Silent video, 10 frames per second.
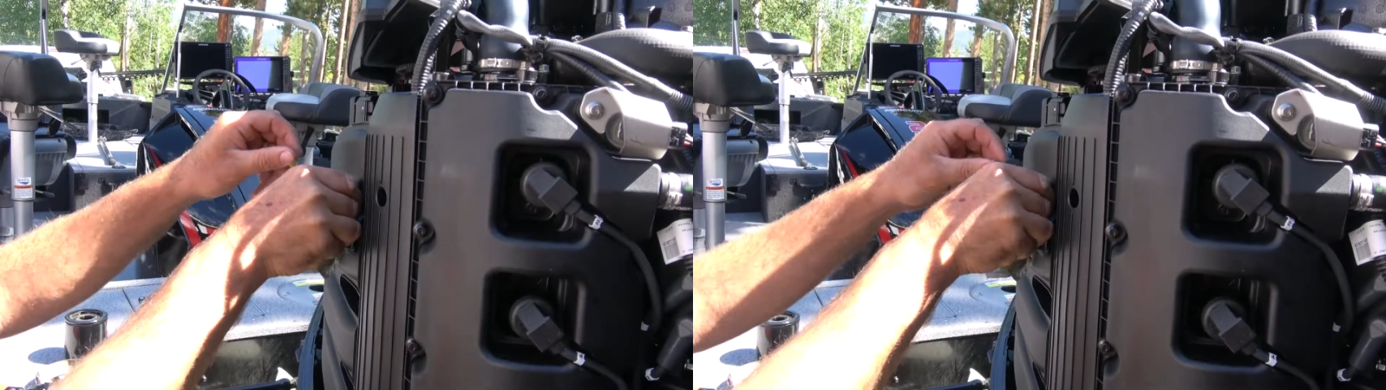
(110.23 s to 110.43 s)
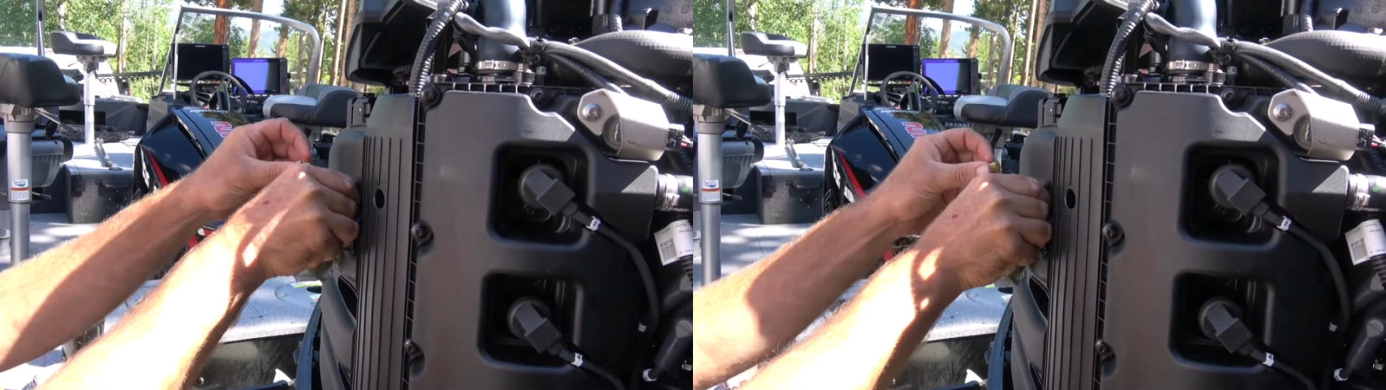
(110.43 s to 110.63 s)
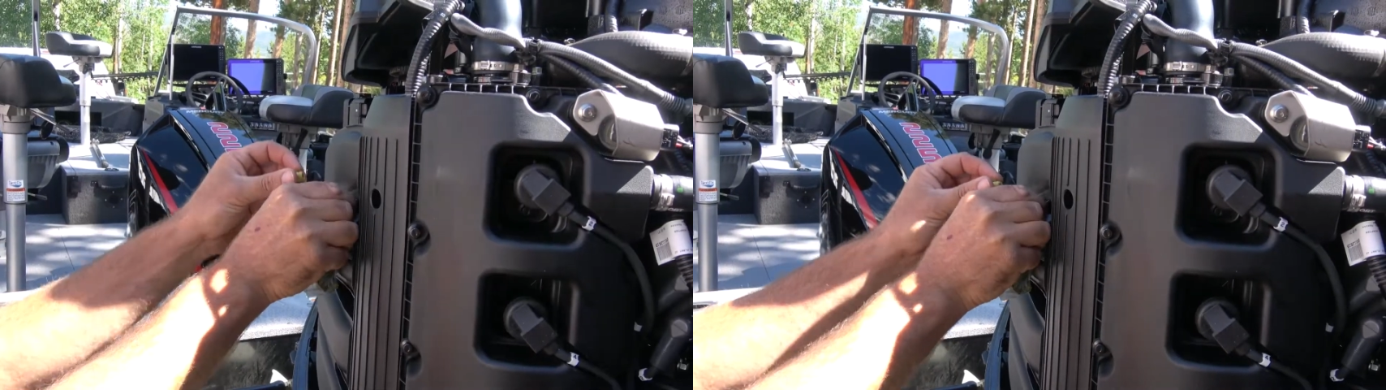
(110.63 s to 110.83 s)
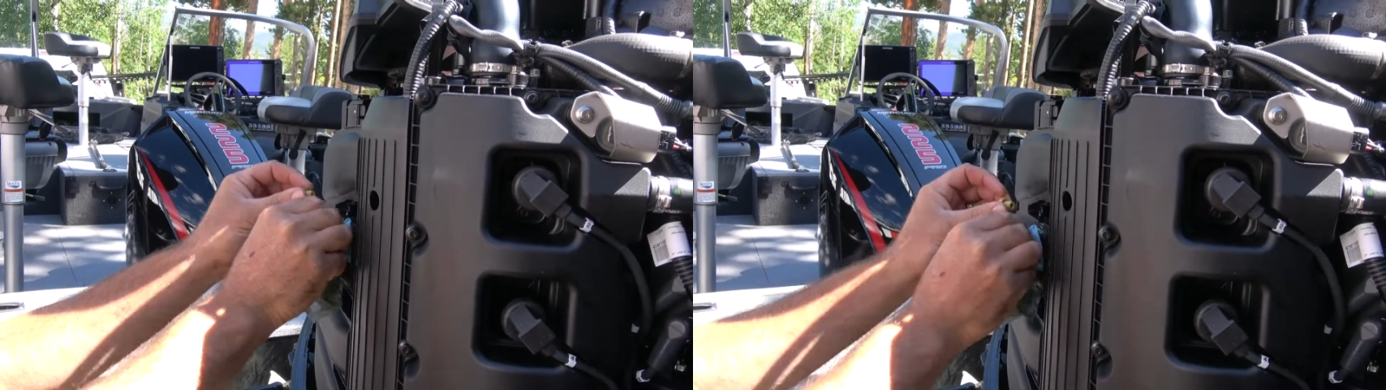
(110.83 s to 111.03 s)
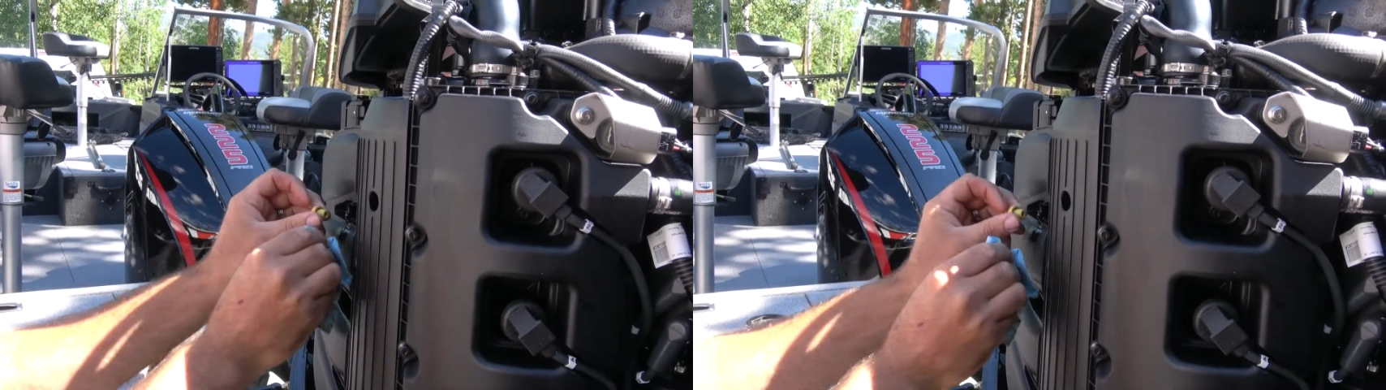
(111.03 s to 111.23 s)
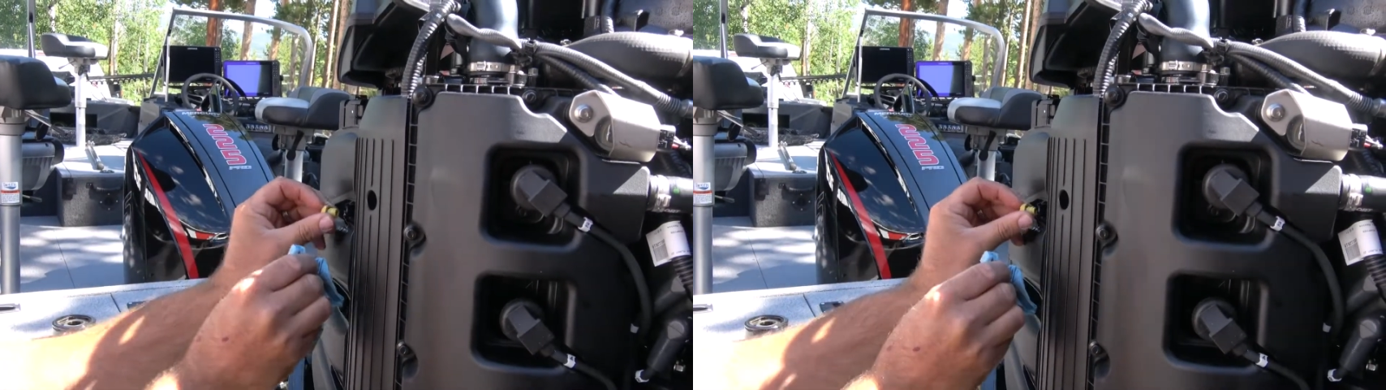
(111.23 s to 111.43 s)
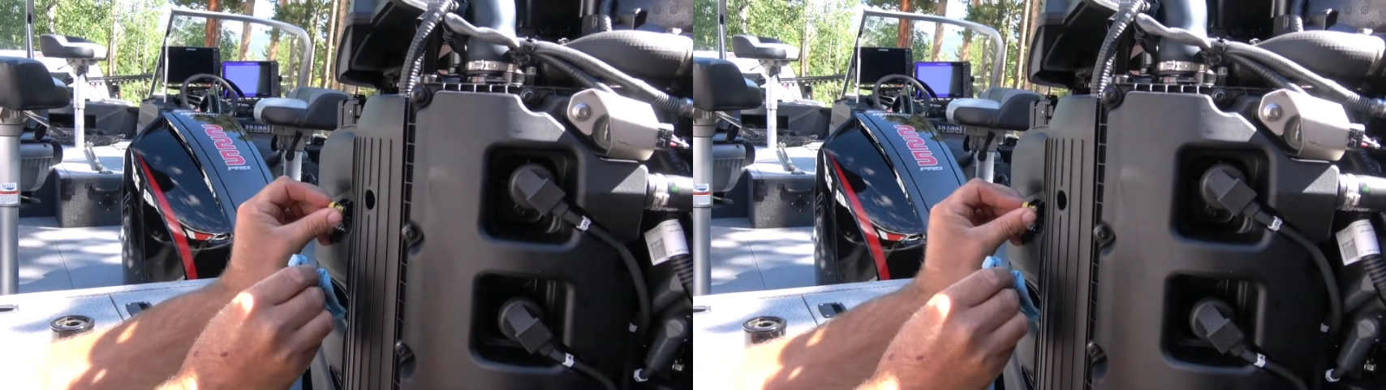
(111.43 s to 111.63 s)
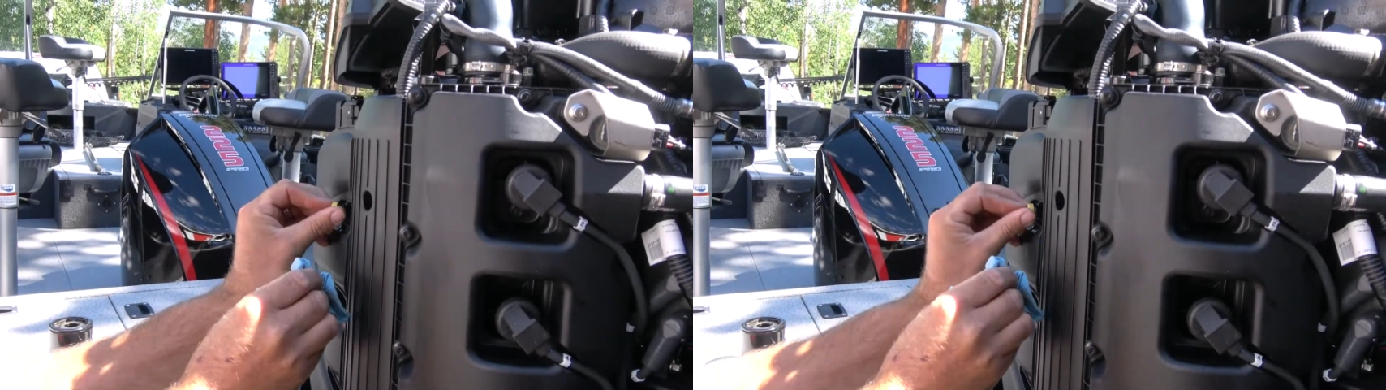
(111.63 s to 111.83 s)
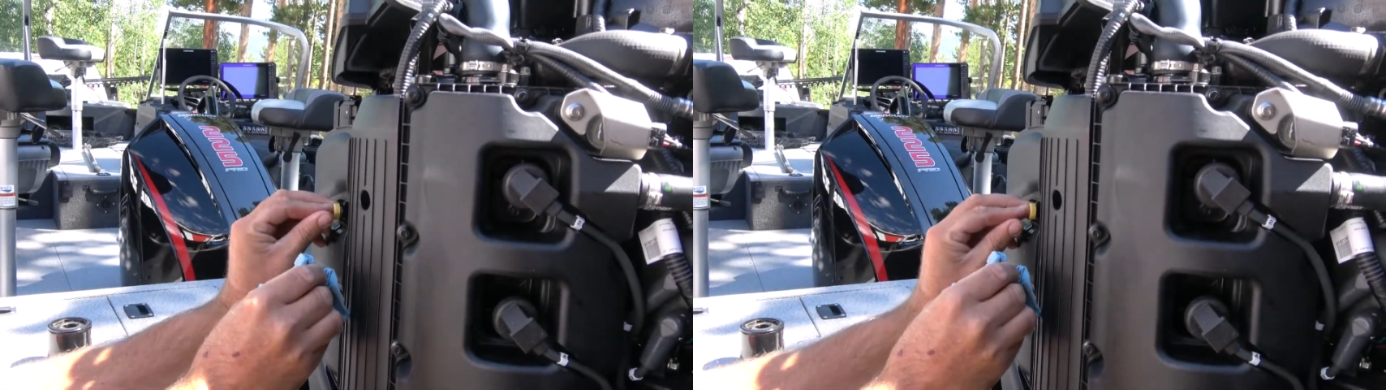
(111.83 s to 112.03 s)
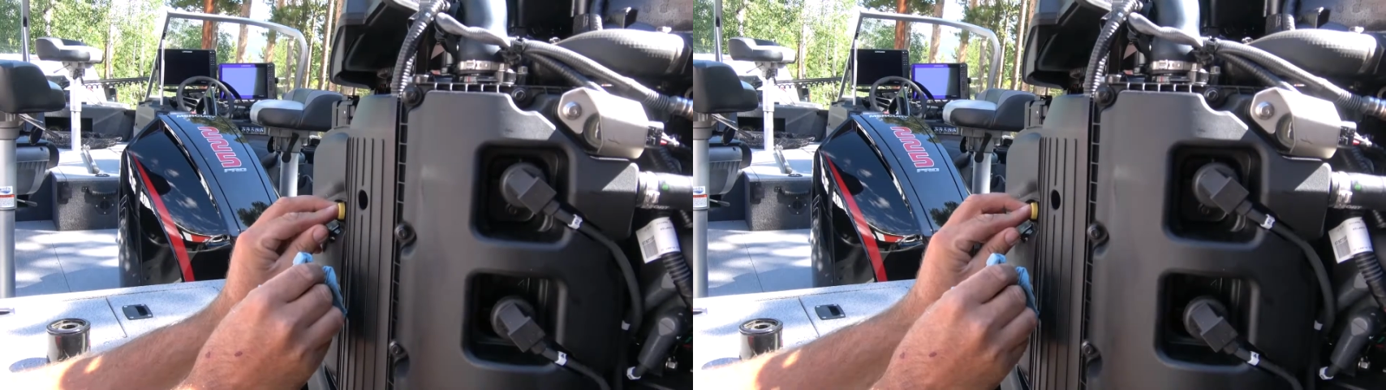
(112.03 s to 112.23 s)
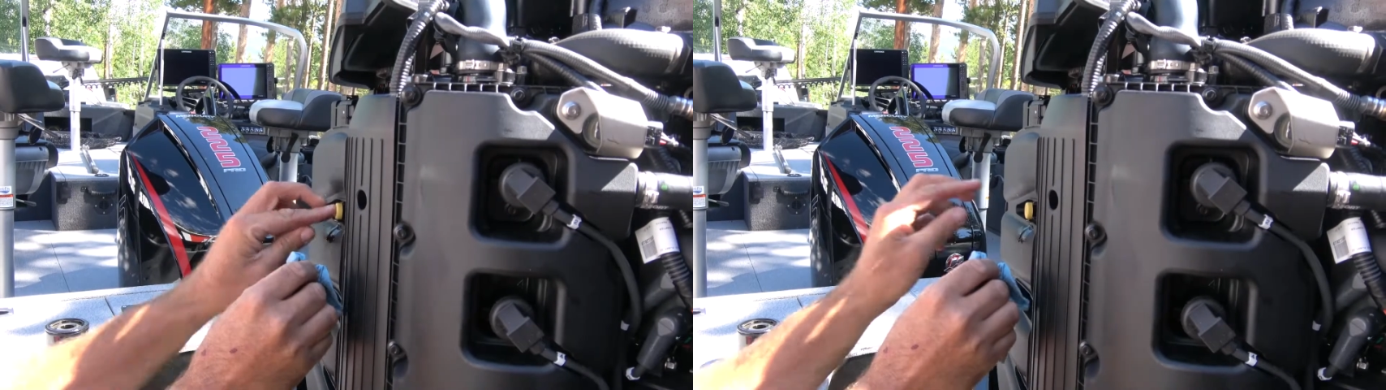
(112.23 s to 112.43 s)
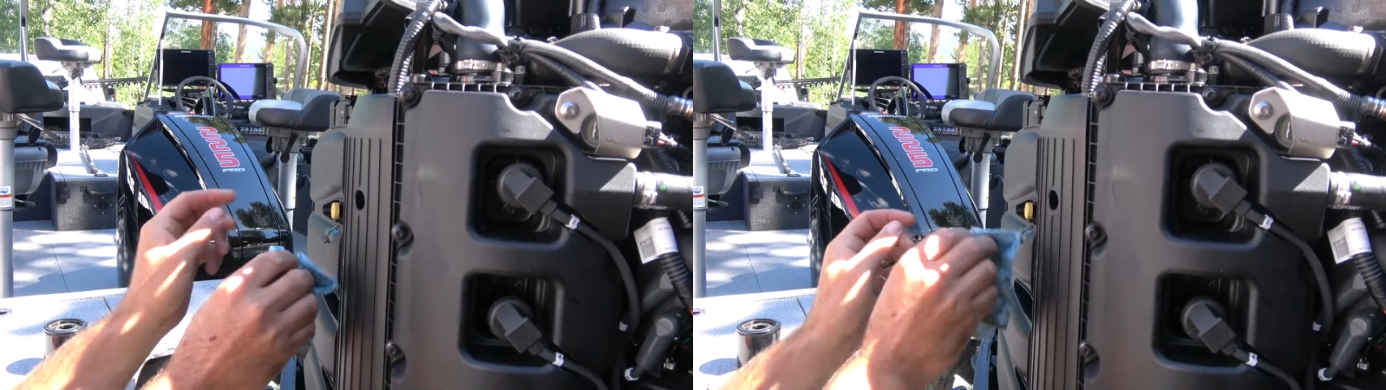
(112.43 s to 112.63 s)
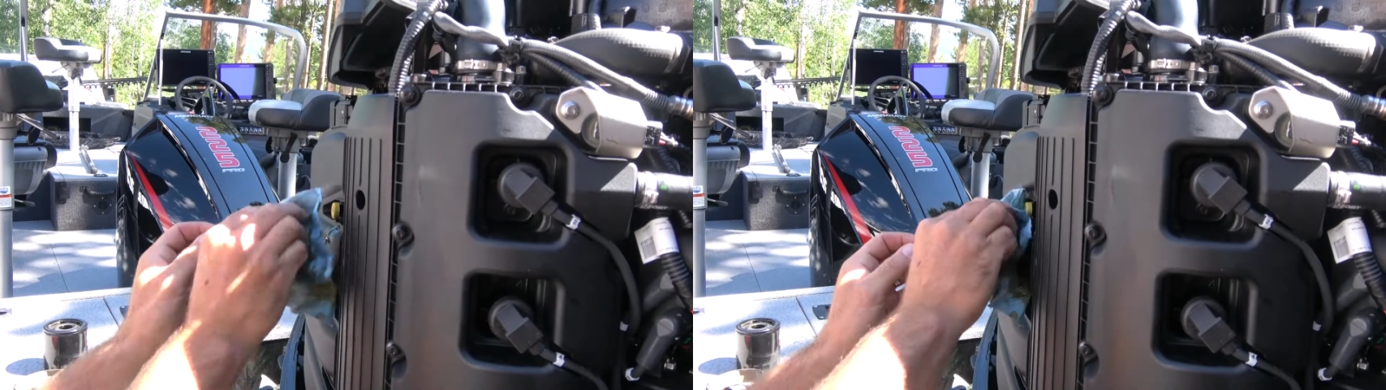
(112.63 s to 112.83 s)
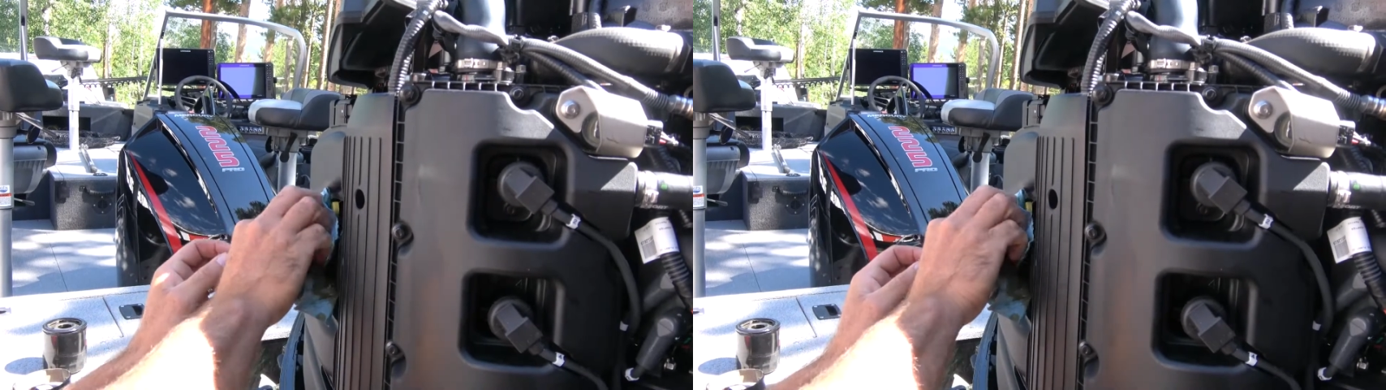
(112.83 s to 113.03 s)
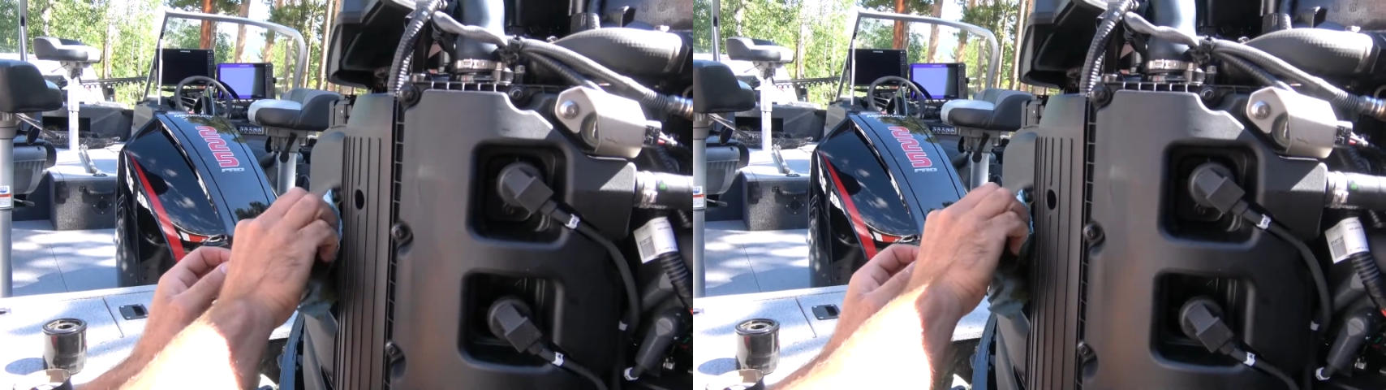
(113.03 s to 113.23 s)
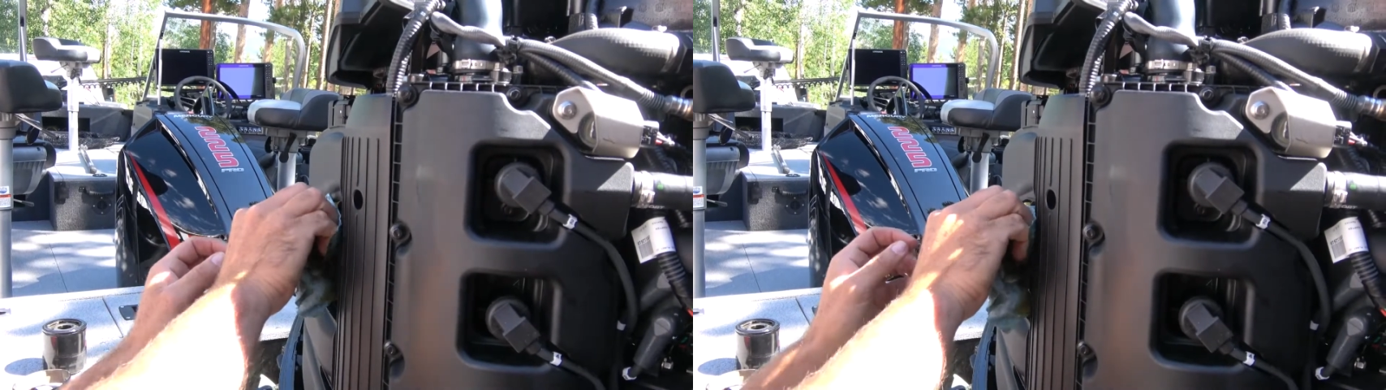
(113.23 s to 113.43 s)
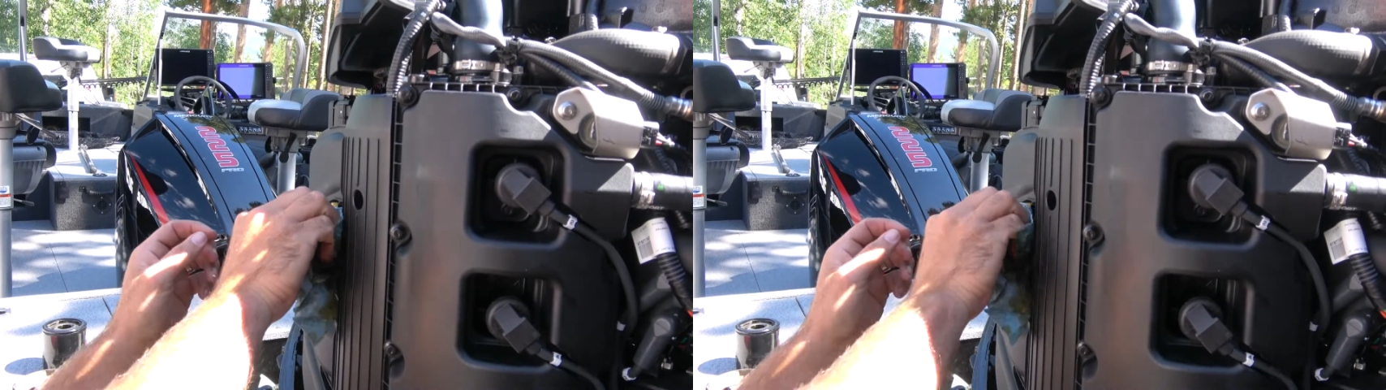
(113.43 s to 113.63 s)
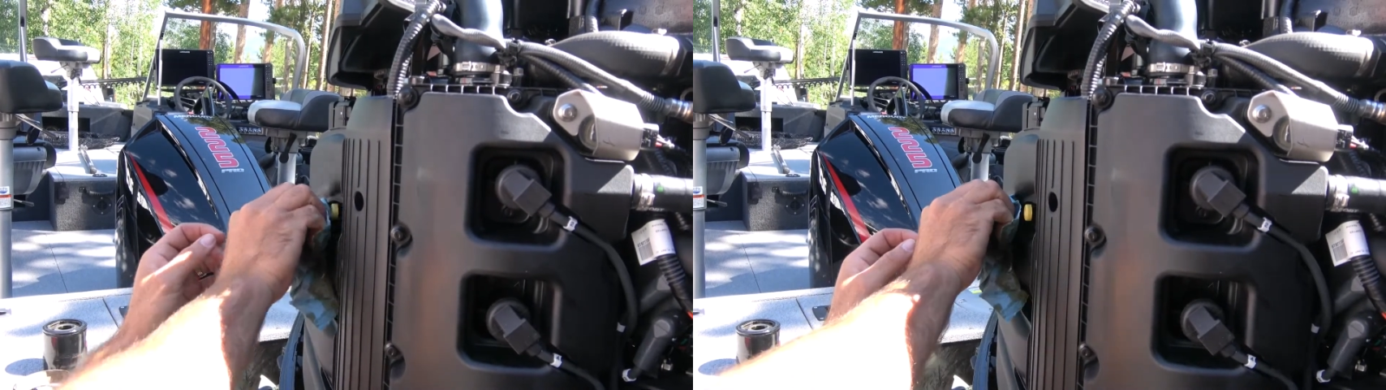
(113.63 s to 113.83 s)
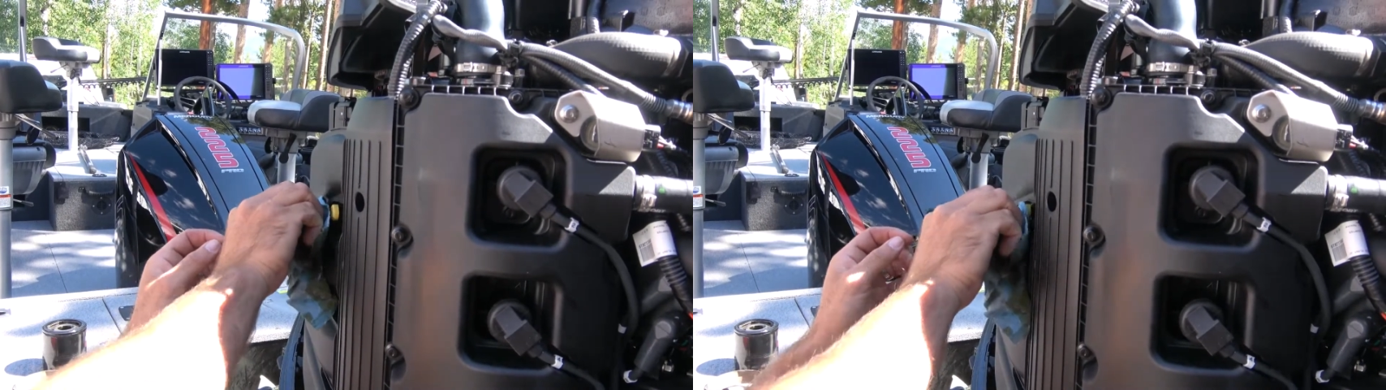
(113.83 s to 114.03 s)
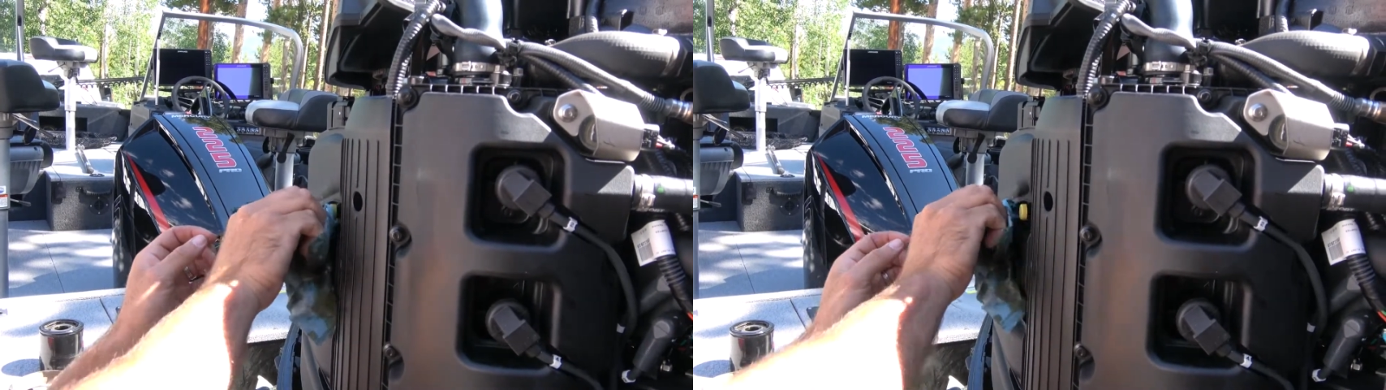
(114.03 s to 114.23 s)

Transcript: Nobody's mouth can be seen.